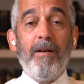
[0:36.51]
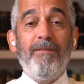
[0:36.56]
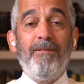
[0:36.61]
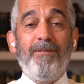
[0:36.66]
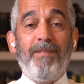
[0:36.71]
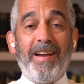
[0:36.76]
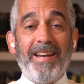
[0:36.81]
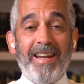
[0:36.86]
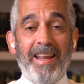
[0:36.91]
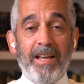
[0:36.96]

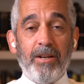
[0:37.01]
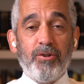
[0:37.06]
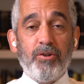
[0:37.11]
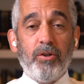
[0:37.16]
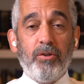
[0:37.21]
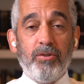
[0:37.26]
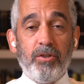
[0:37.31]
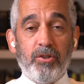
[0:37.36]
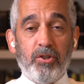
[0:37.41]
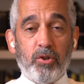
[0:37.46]

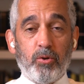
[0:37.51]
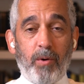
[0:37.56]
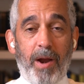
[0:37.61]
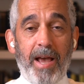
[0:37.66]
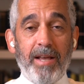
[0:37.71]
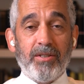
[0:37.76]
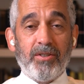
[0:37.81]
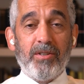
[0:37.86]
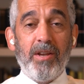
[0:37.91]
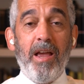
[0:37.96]
financial
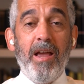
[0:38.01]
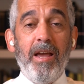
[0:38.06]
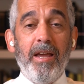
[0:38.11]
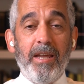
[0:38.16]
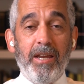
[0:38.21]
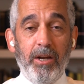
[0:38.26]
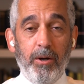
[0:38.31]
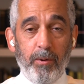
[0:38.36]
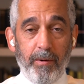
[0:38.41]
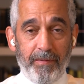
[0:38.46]
distress
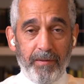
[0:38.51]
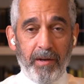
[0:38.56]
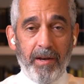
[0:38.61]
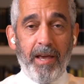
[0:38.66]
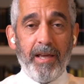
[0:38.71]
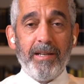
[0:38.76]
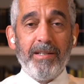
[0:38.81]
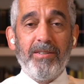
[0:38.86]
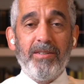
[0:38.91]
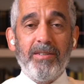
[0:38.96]
here in the
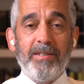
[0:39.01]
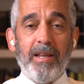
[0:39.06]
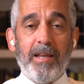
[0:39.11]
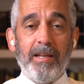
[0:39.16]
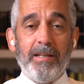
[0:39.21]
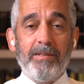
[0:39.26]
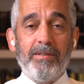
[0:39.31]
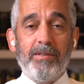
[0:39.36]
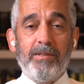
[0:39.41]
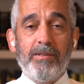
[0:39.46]
United
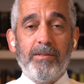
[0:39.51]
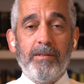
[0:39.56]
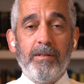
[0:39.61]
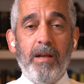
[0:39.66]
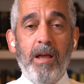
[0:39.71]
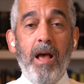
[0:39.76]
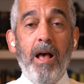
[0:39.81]
States?